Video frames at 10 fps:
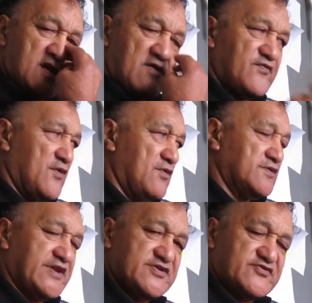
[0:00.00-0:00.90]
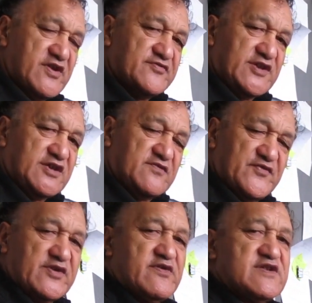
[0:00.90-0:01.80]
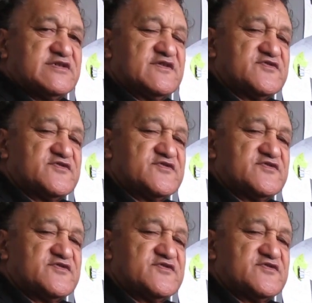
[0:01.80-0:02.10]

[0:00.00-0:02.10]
of all the history of the Confederation